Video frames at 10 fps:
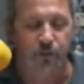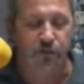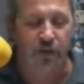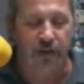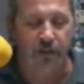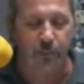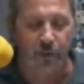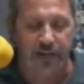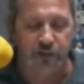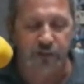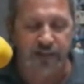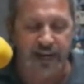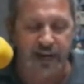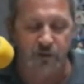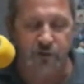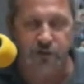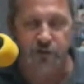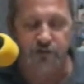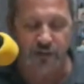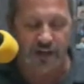We try to break you down so
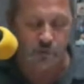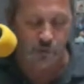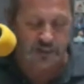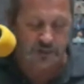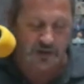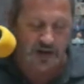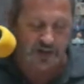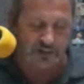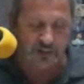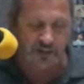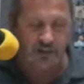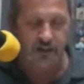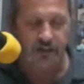that you can find your weak spots.